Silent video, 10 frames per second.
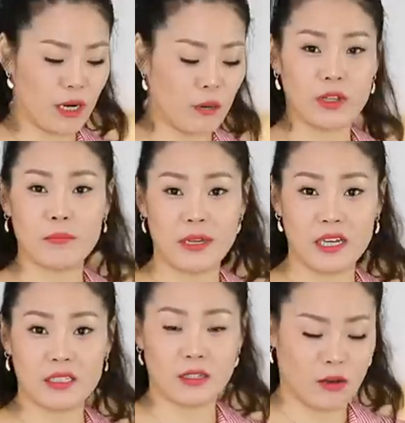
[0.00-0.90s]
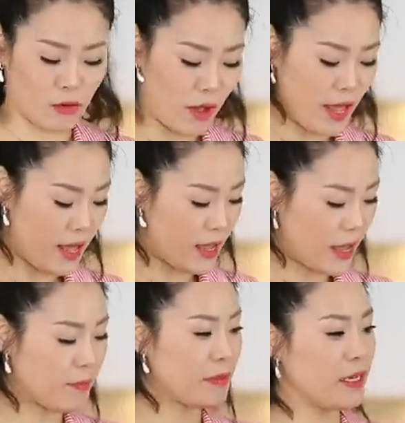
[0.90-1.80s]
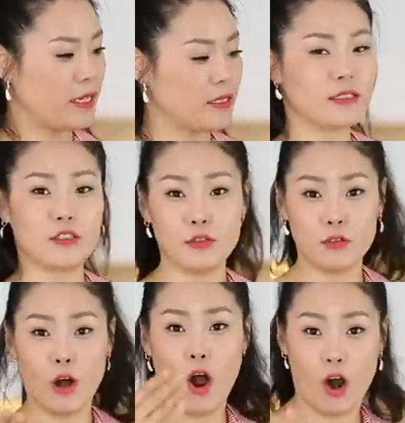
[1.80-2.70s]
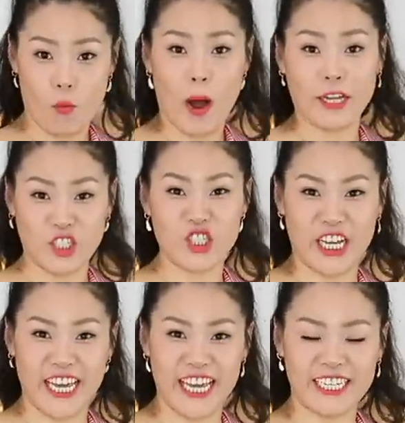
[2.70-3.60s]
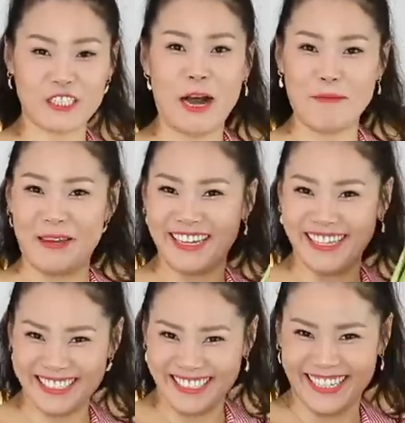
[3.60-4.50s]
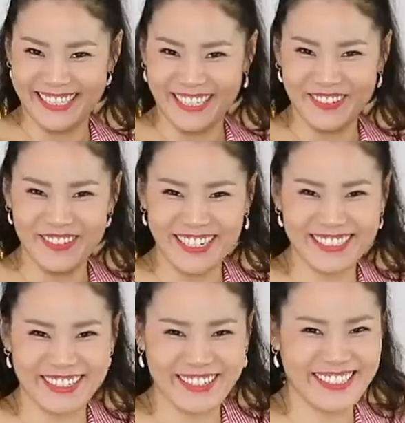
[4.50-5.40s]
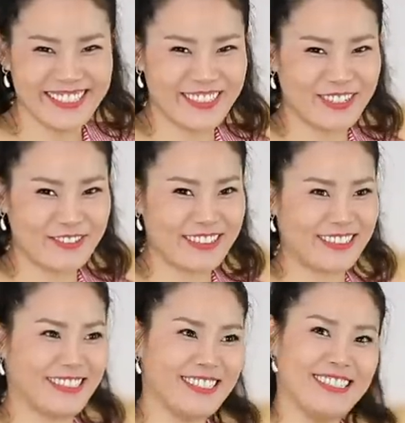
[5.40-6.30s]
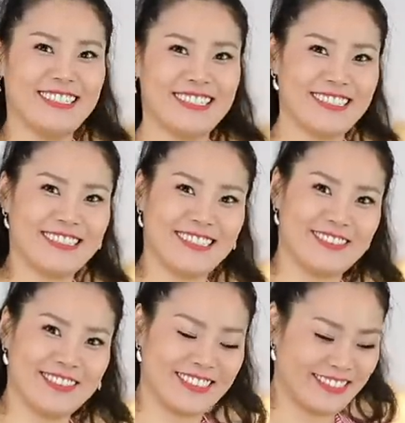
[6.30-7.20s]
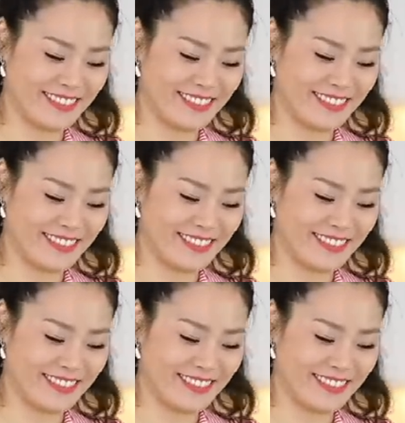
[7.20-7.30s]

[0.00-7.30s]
what I wanna be. So yeah, please, you are what you eat. I'm eating skinny bok choy, so hopefully I get there one day,